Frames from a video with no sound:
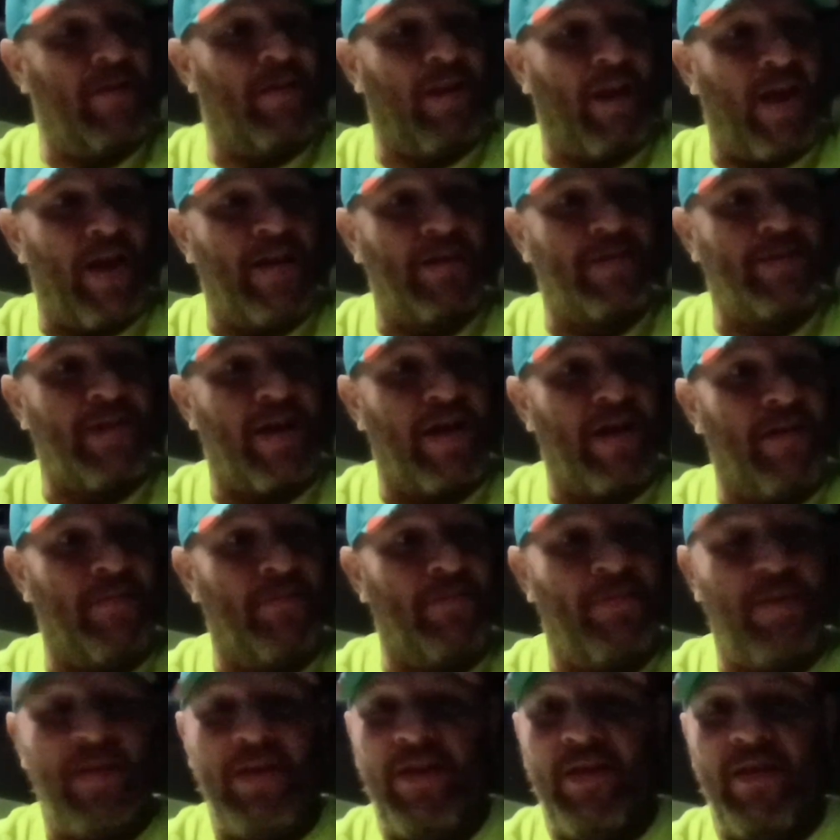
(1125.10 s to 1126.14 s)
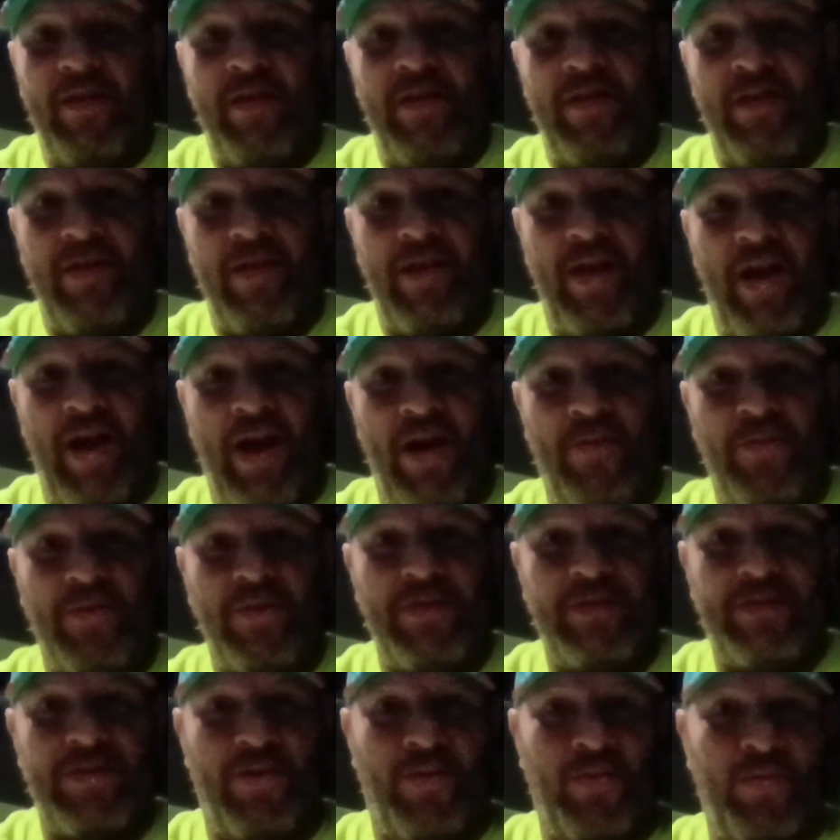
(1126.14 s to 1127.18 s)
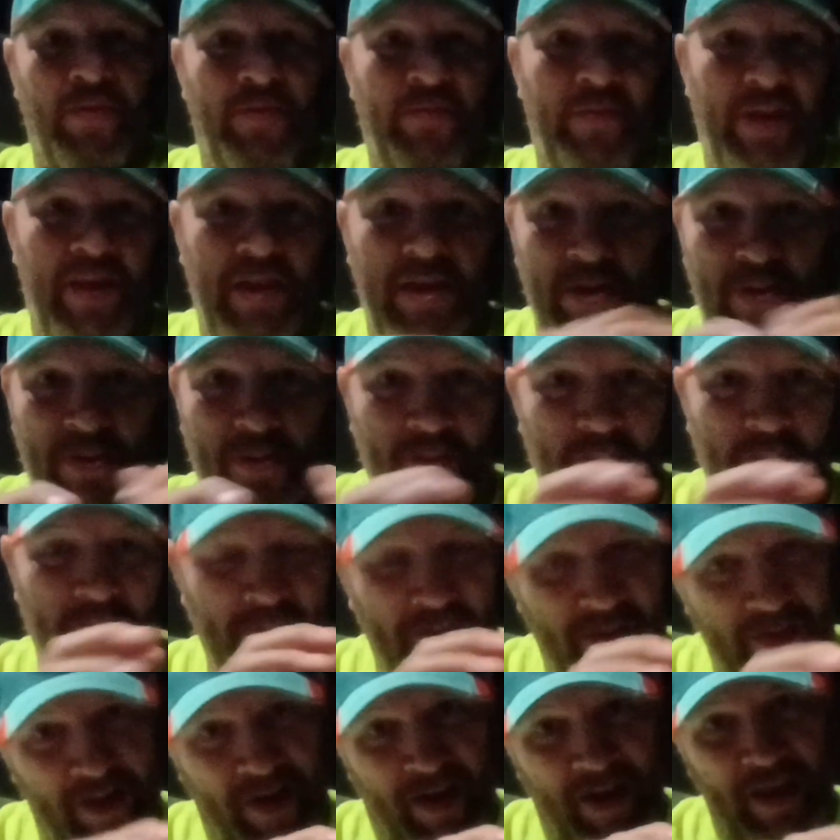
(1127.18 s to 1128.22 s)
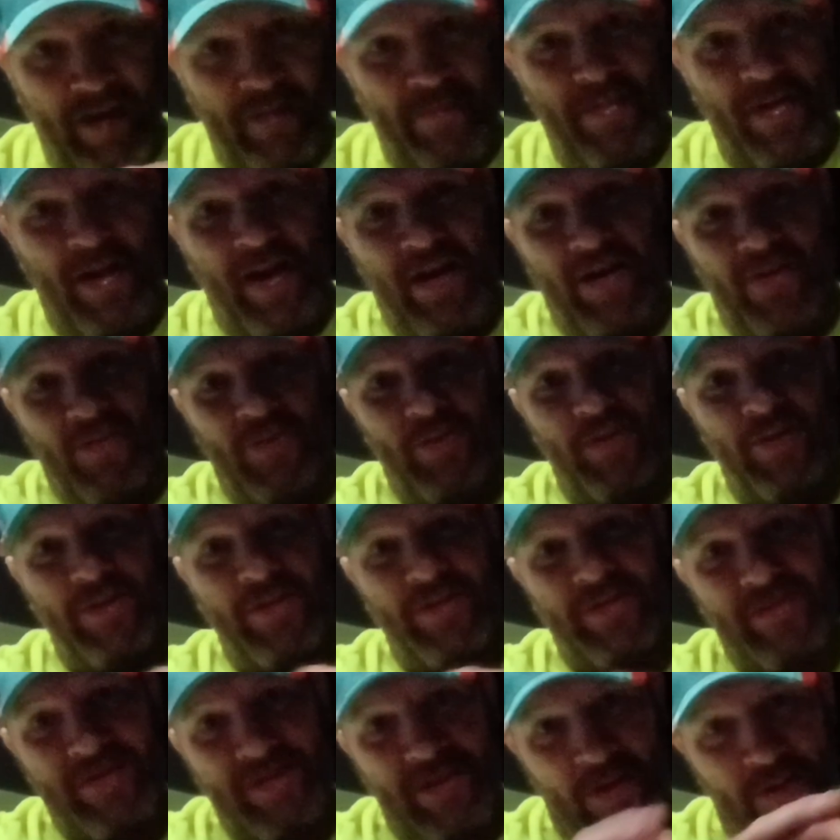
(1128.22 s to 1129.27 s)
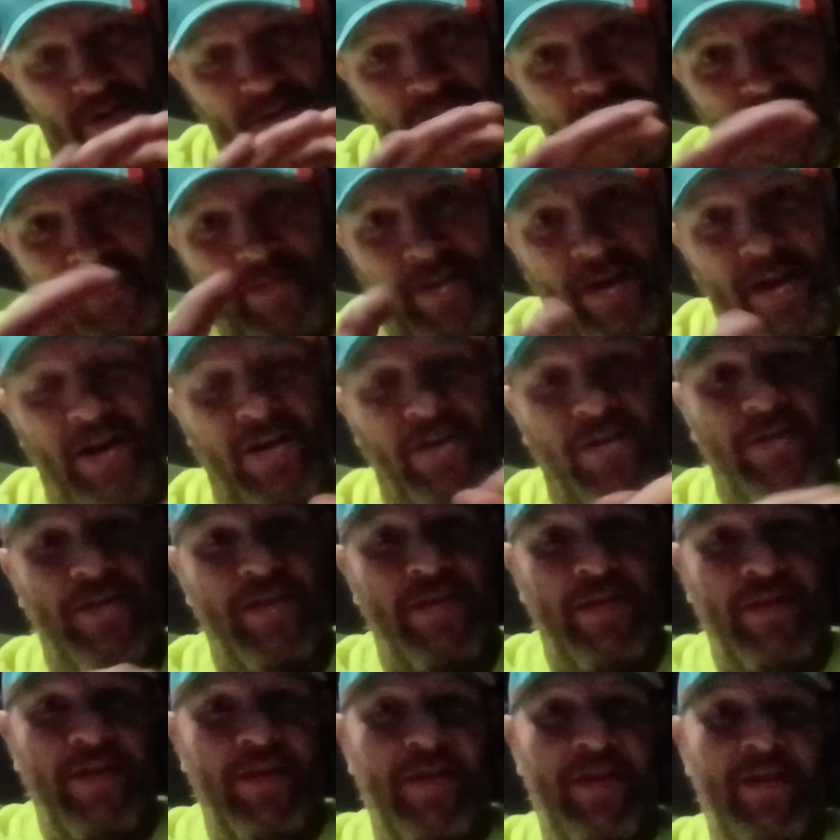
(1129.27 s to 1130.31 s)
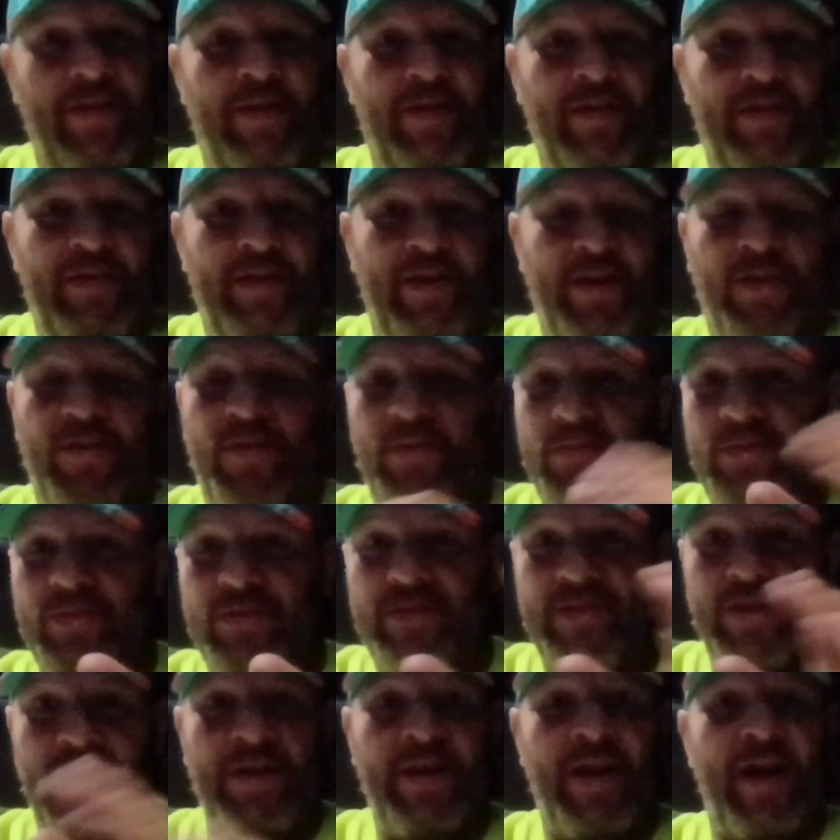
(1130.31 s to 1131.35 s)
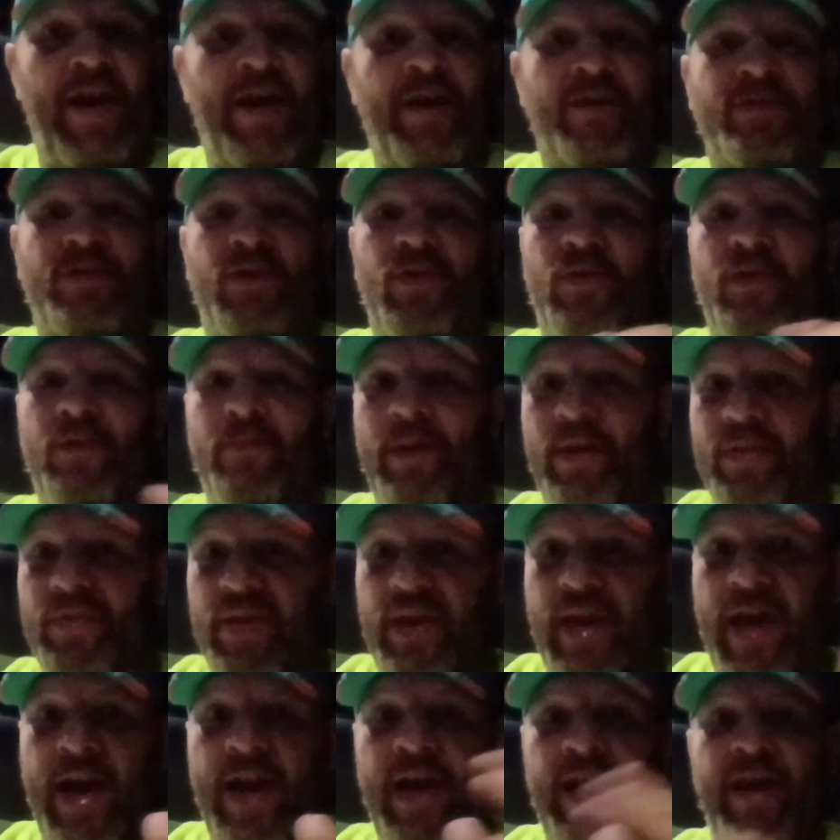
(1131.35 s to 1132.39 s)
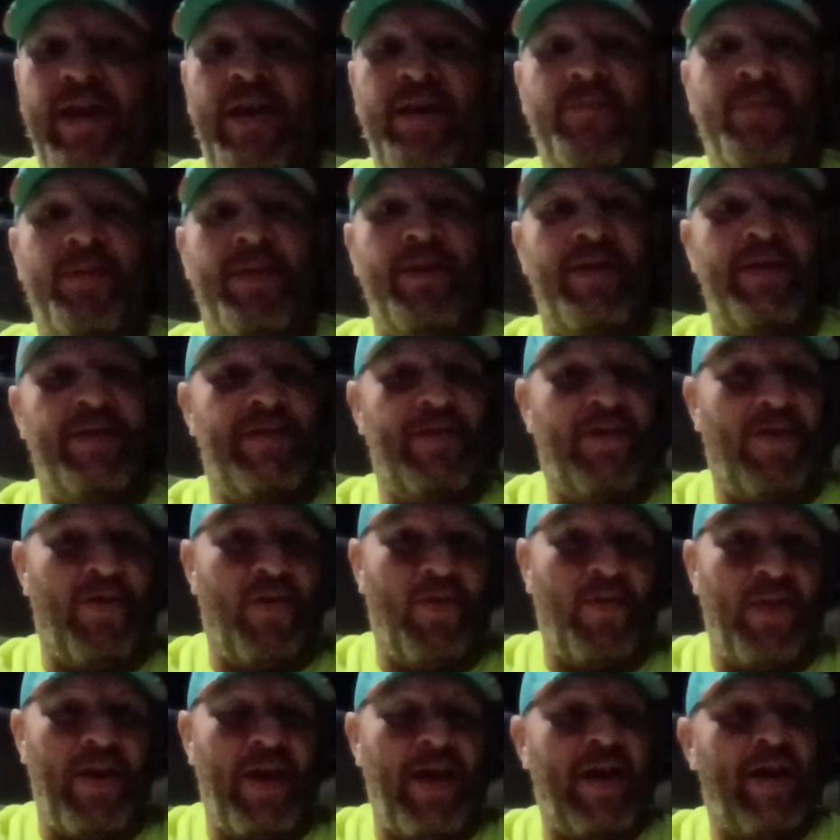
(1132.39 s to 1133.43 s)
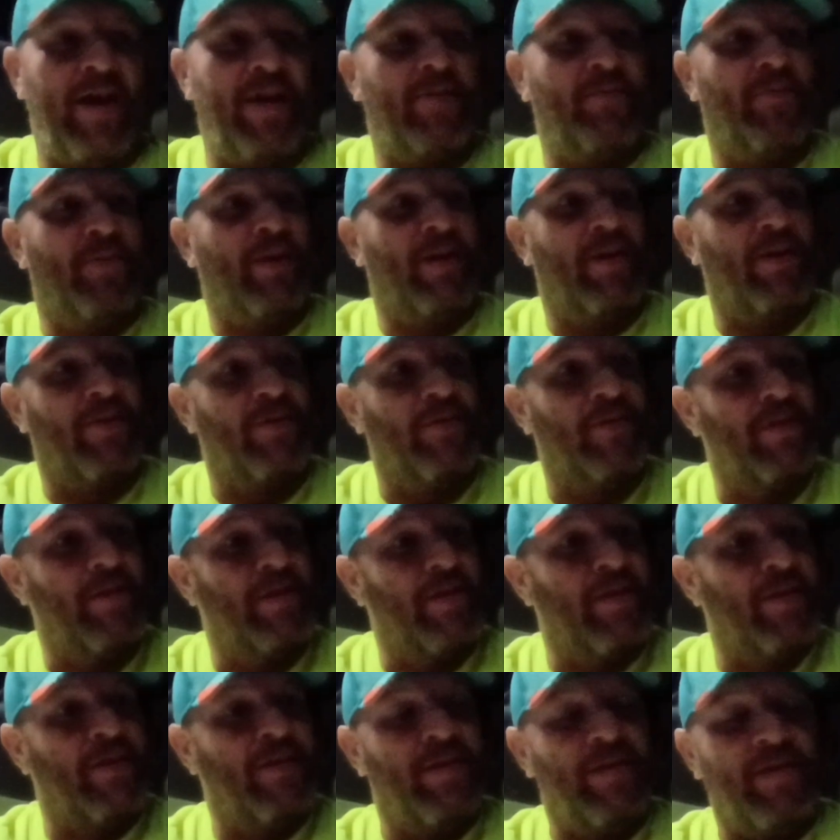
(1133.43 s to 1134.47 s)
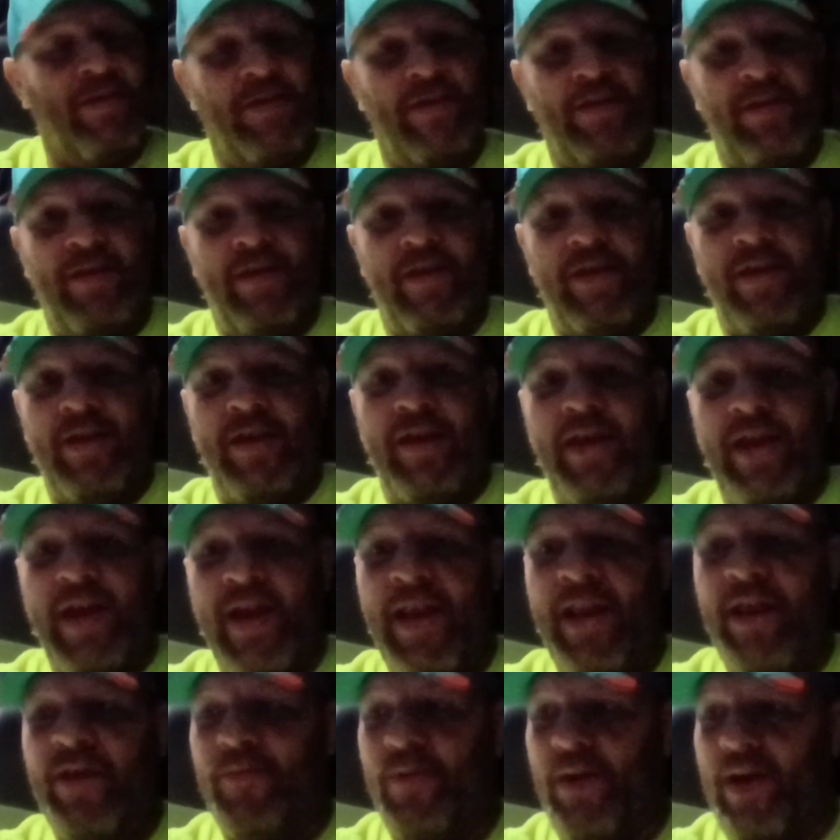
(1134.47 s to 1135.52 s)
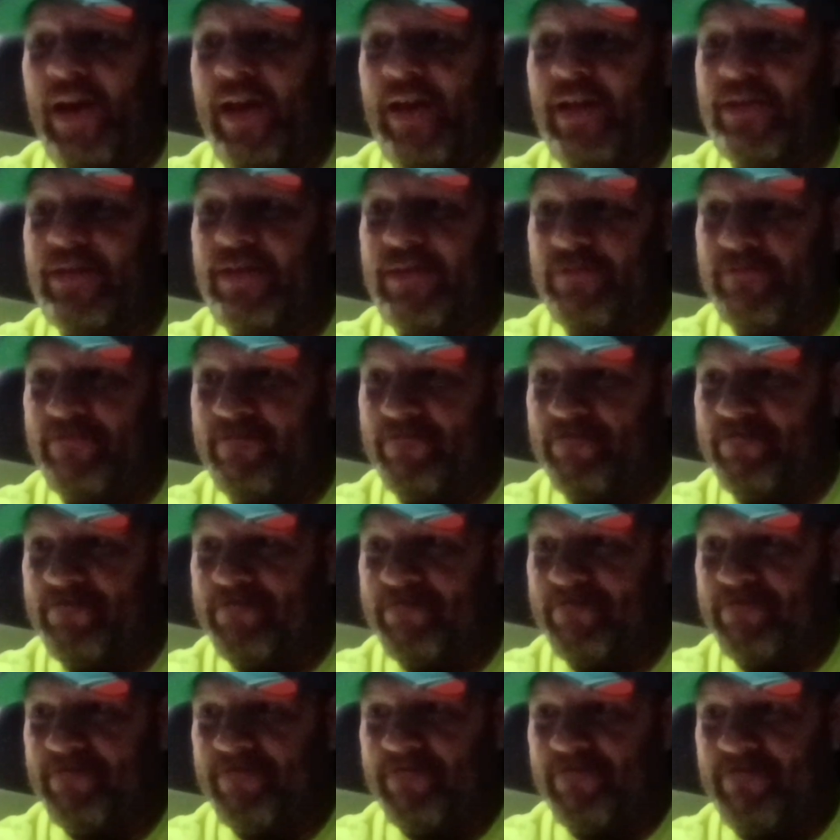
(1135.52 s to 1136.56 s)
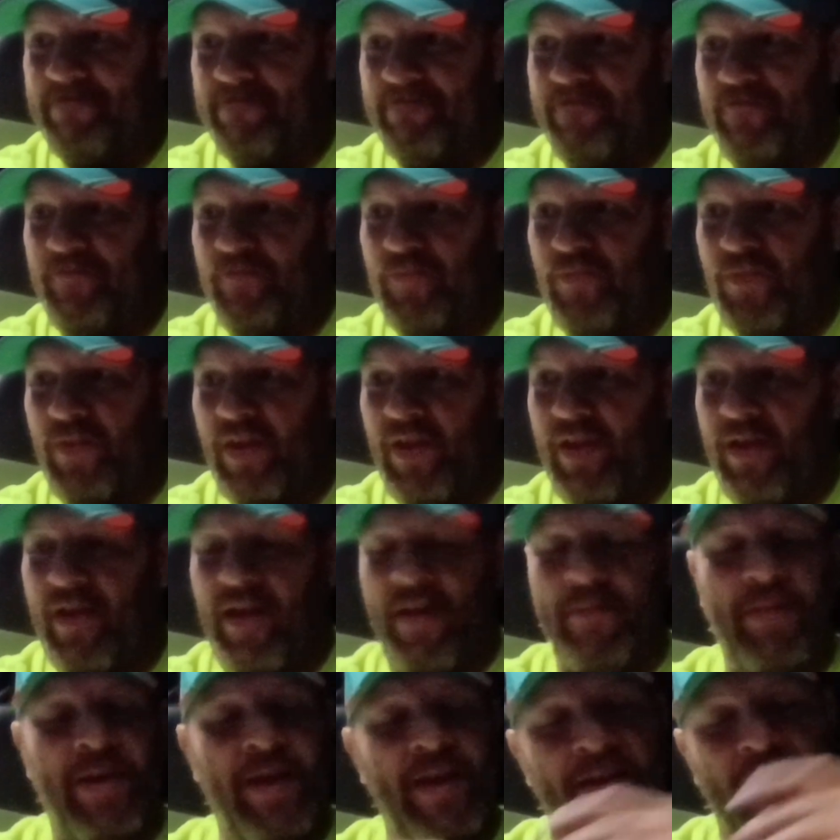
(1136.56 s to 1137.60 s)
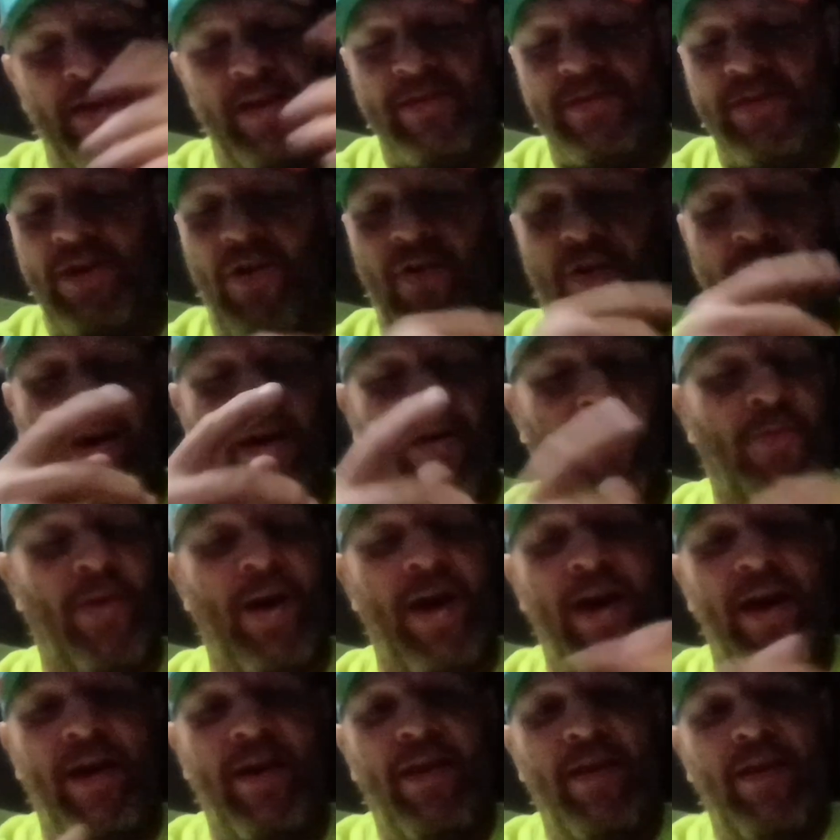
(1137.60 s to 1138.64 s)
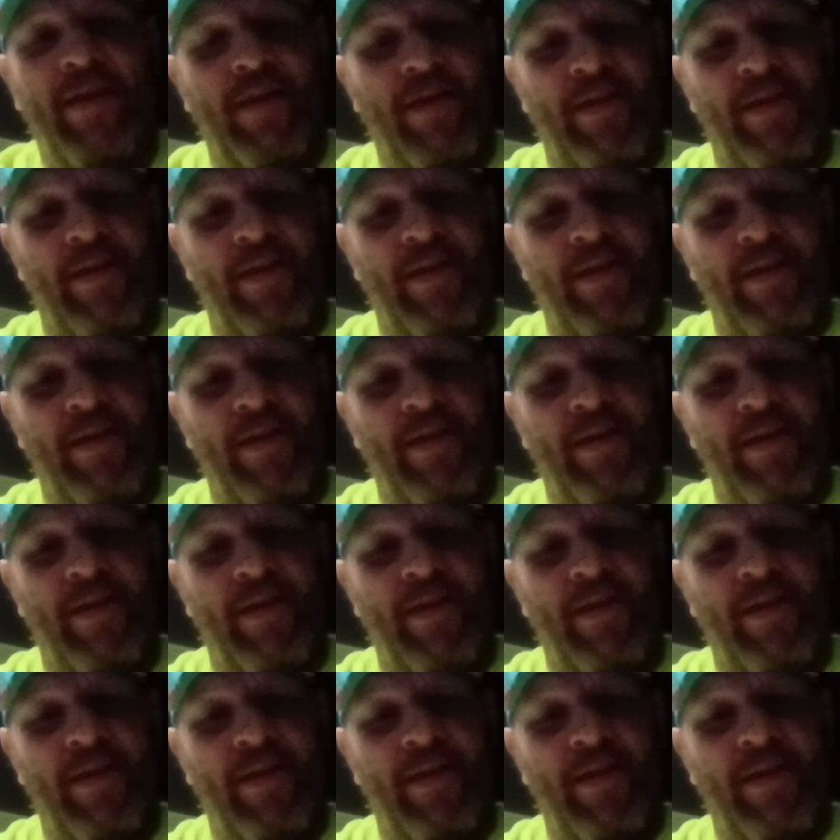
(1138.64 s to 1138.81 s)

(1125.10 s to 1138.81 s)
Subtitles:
Last time I was on the video, the clip, I was talking about, you know, it was Sunday, I was talking about the game and all that. Well, anyways, I'm getting this all out of whack.